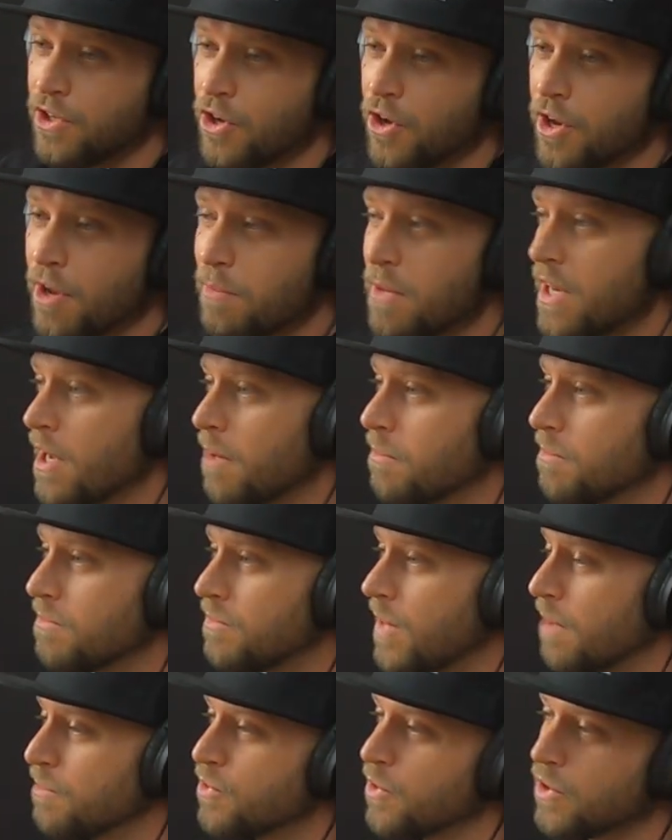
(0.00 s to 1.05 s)
You know what I mean?
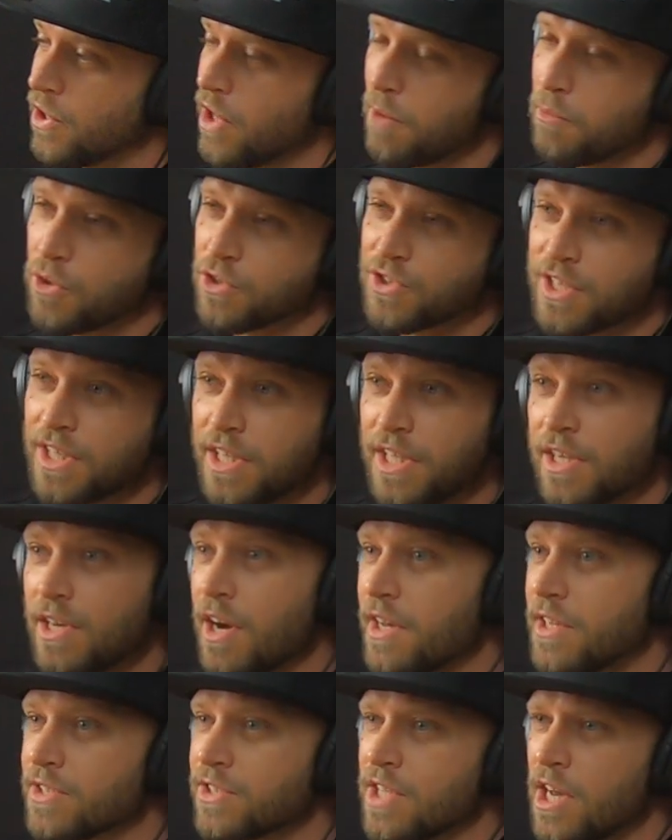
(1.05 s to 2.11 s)
I'm I'm doing a lot more singy
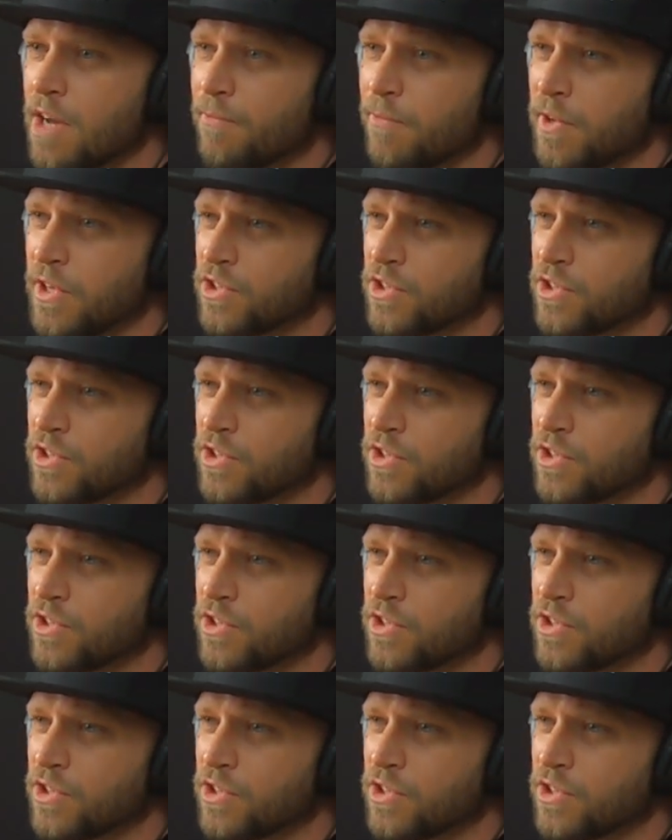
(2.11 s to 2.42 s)
kind of stuff,